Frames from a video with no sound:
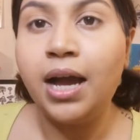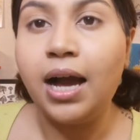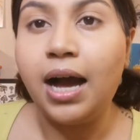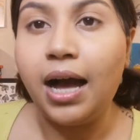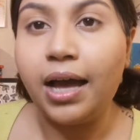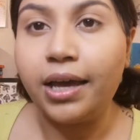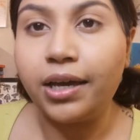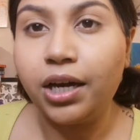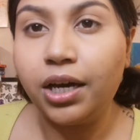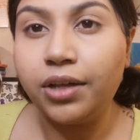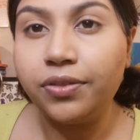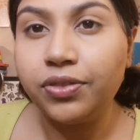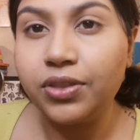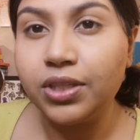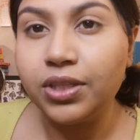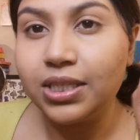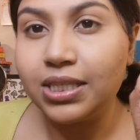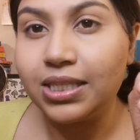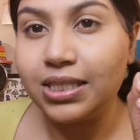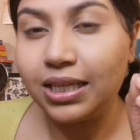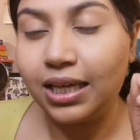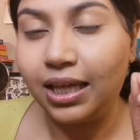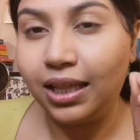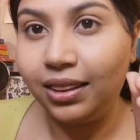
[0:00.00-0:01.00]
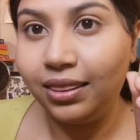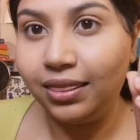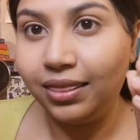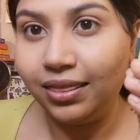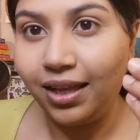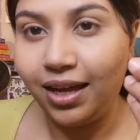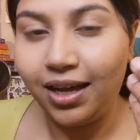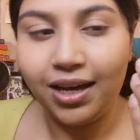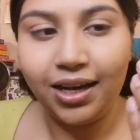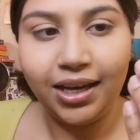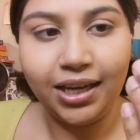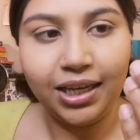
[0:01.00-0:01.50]
I got this
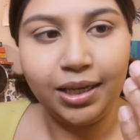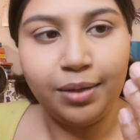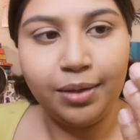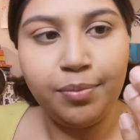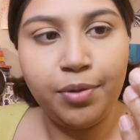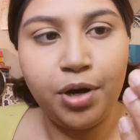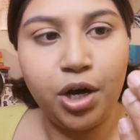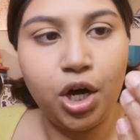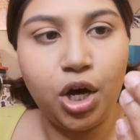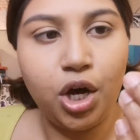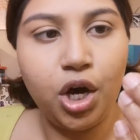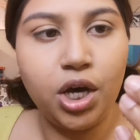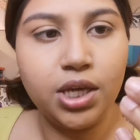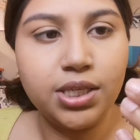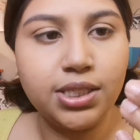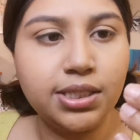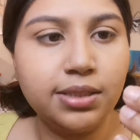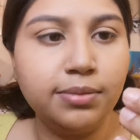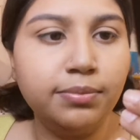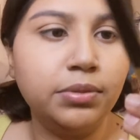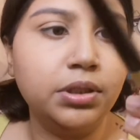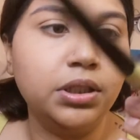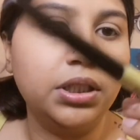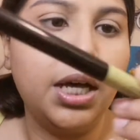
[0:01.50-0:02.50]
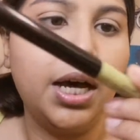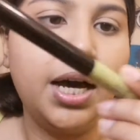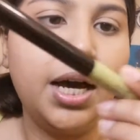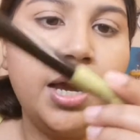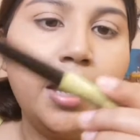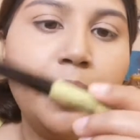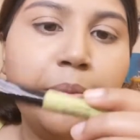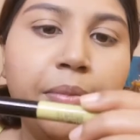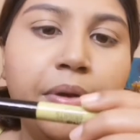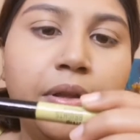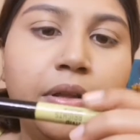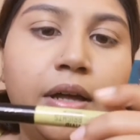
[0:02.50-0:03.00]
awesome
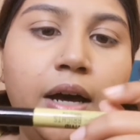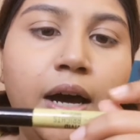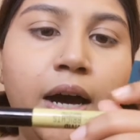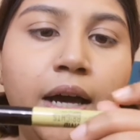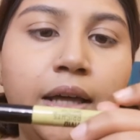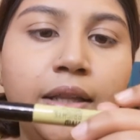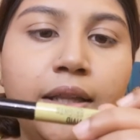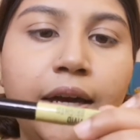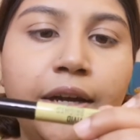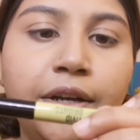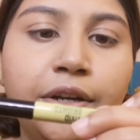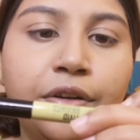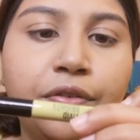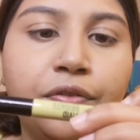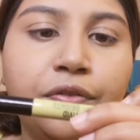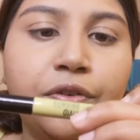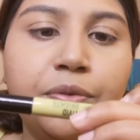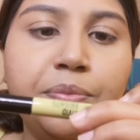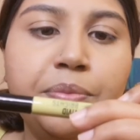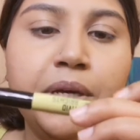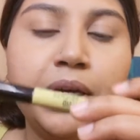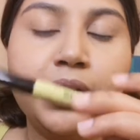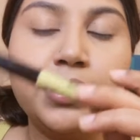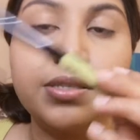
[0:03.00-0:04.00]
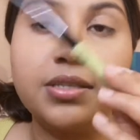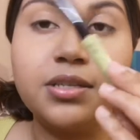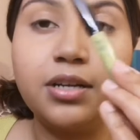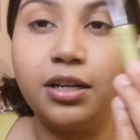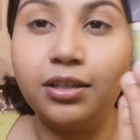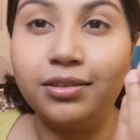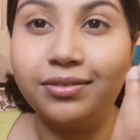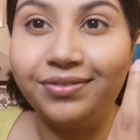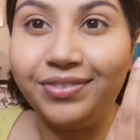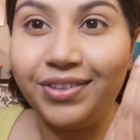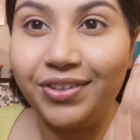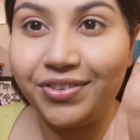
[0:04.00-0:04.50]
lime eyeliner from NYX
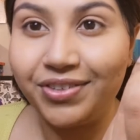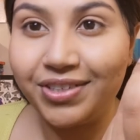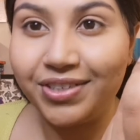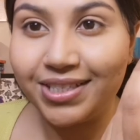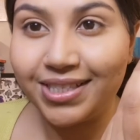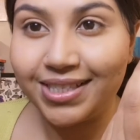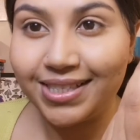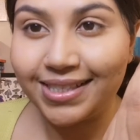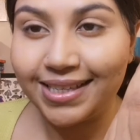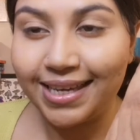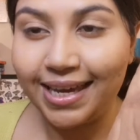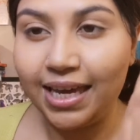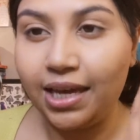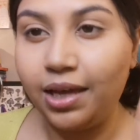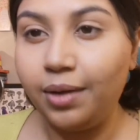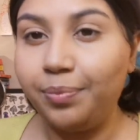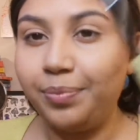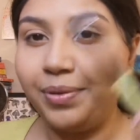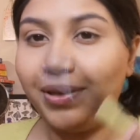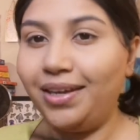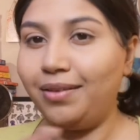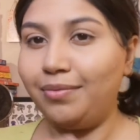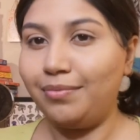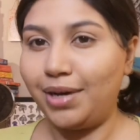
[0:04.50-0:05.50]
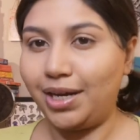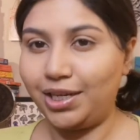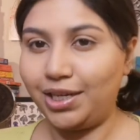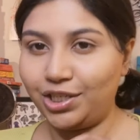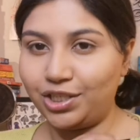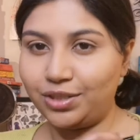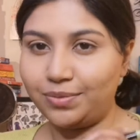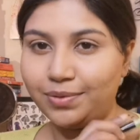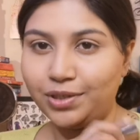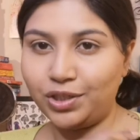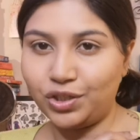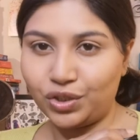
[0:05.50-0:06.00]
called Vivid Escape. It
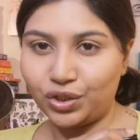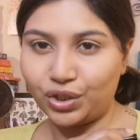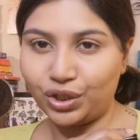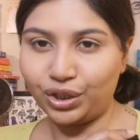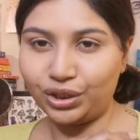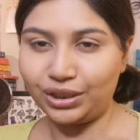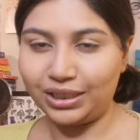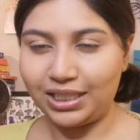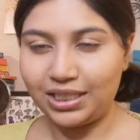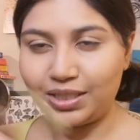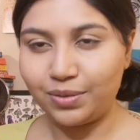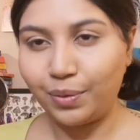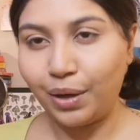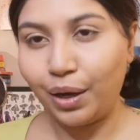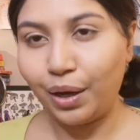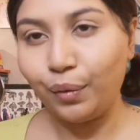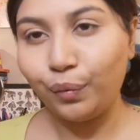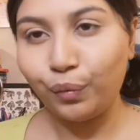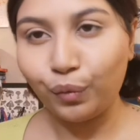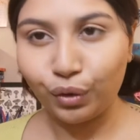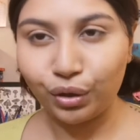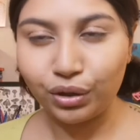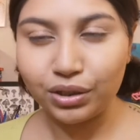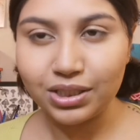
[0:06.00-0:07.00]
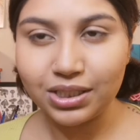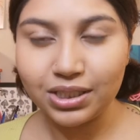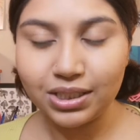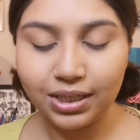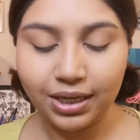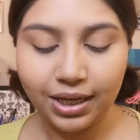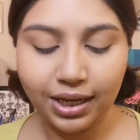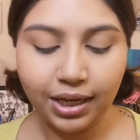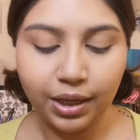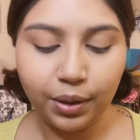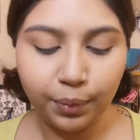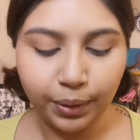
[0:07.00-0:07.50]
matches my shirt, that's why I wore it
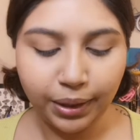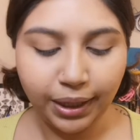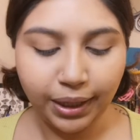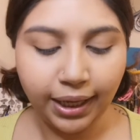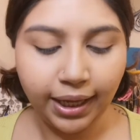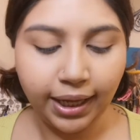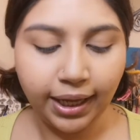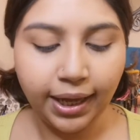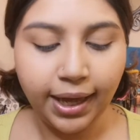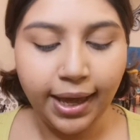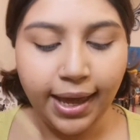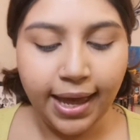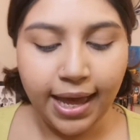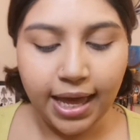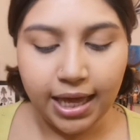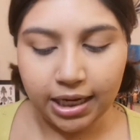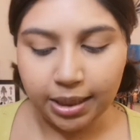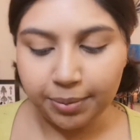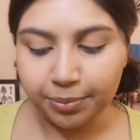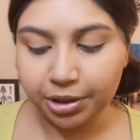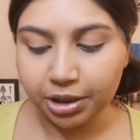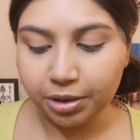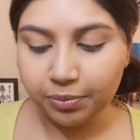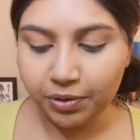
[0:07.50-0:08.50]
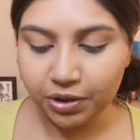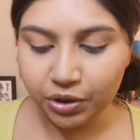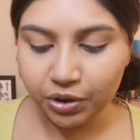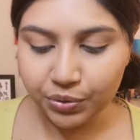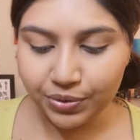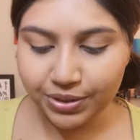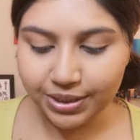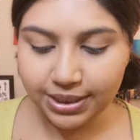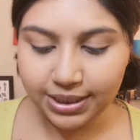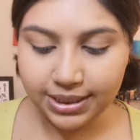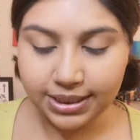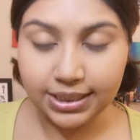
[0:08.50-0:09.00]
today, okay? And I'm gonna be
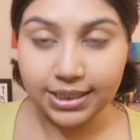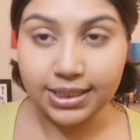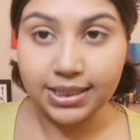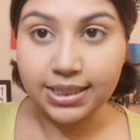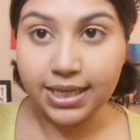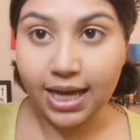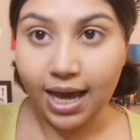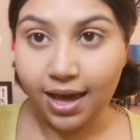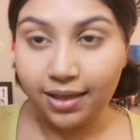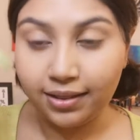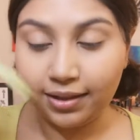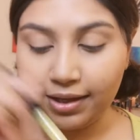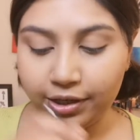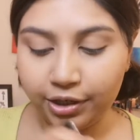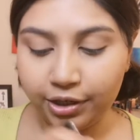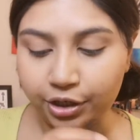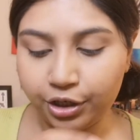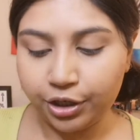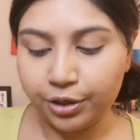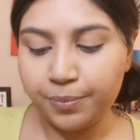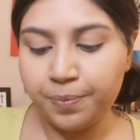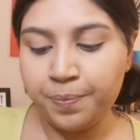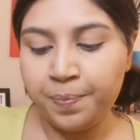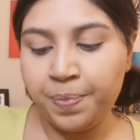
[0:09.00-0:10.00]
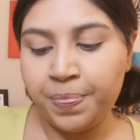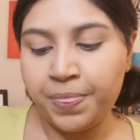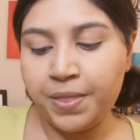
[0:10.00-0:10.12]
using this eyeliner.